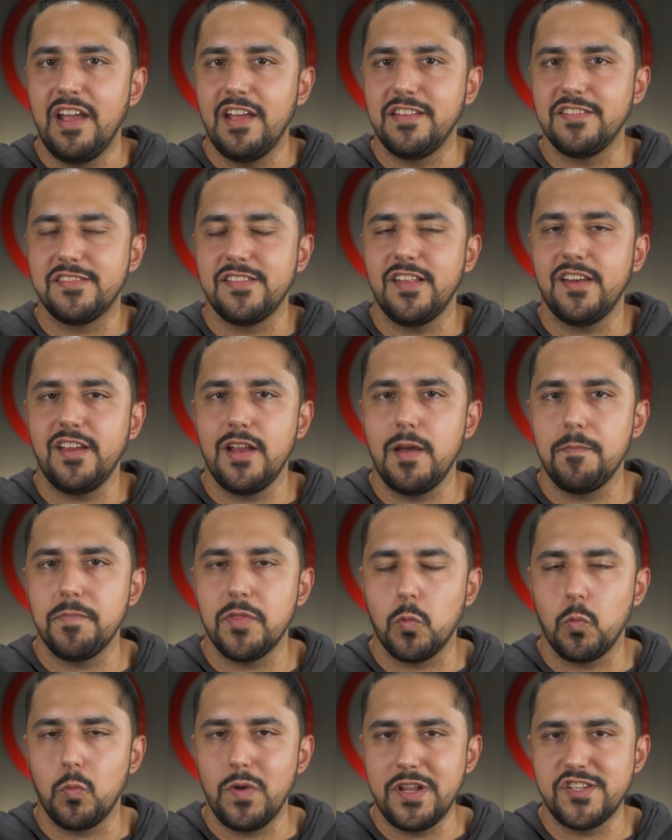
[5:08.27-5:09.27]
and setting up
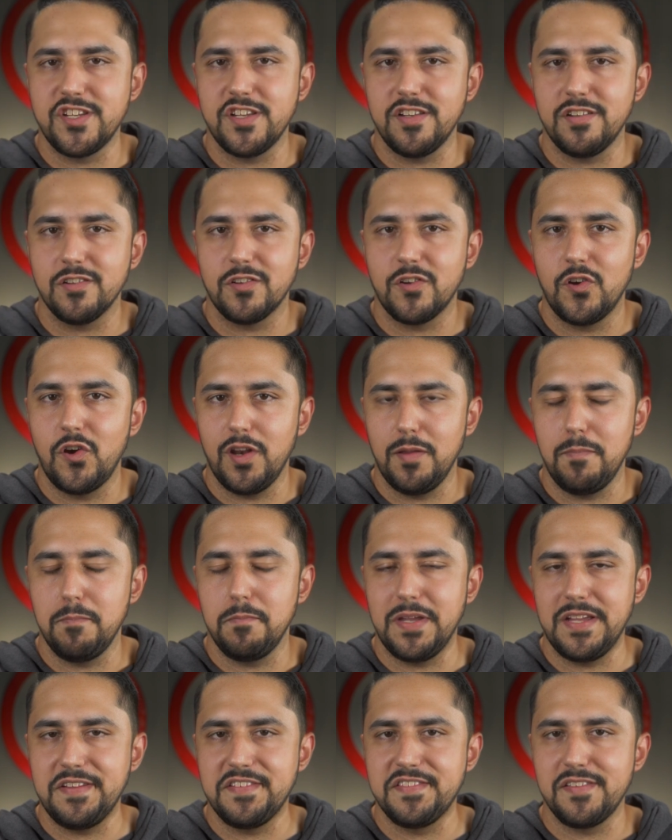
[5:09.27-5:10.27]
the widget couldn't
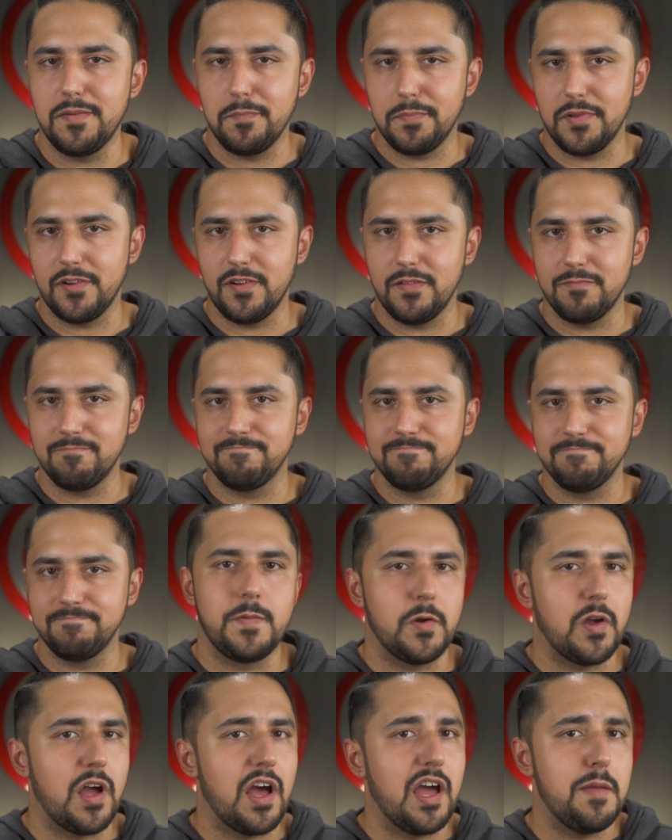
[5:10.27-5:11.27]
be simpler. From
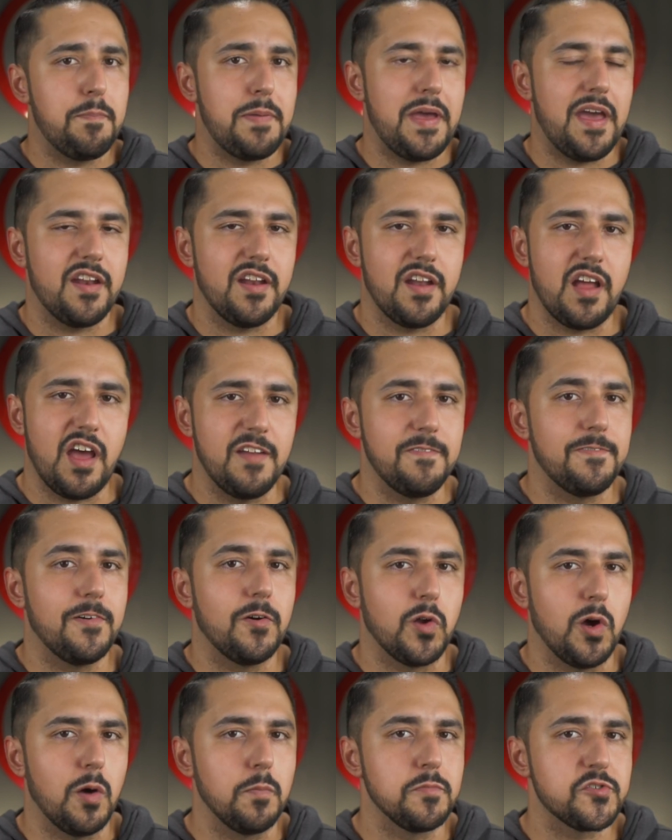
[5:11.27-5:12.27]
your iPad and
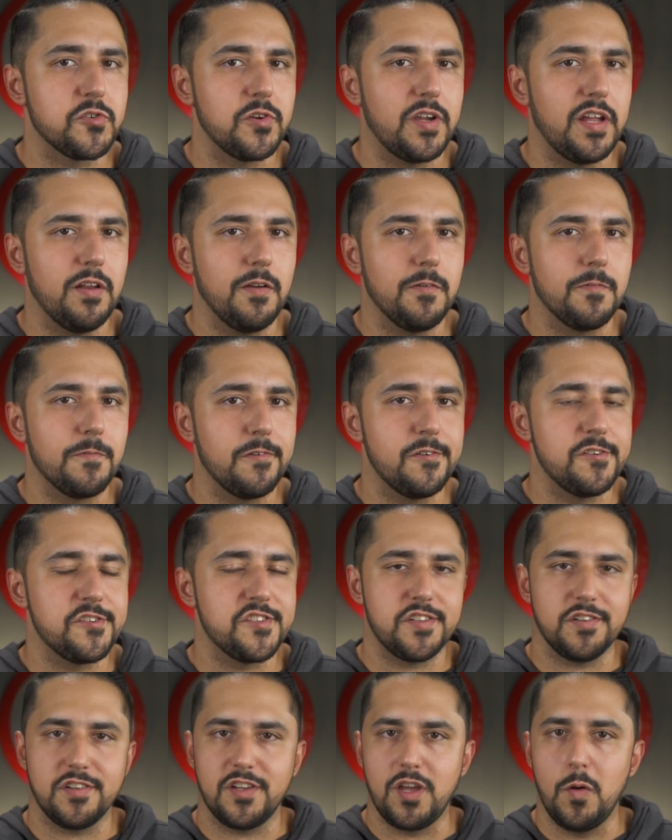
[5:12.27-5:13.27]
iPhone home screen,
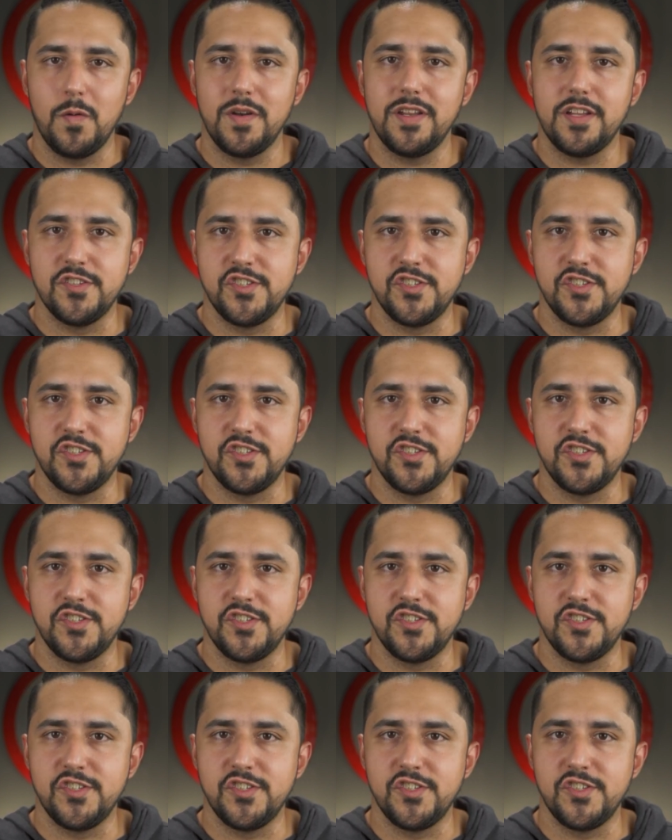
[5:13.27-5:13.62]
first go into